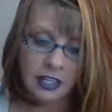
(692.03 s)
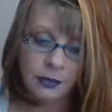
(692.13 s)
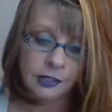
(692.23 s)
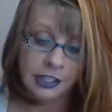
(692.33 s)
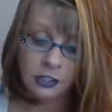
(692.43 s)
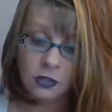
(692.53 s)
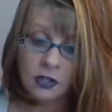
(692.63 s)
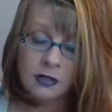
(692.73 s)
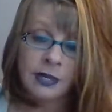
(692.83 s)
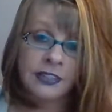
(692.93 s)
I want to hear
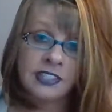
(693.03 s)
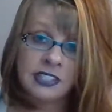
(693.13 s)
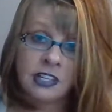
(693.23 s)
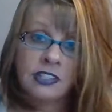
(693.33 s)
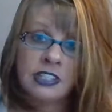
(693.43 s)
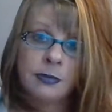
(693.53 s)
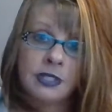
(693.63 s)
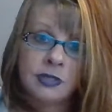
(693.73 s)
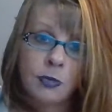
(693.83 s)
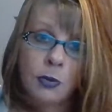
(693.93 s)
all about this
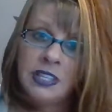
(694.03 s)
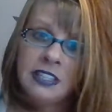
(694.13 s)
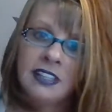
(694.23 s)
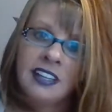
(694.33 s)
serendipitous moment.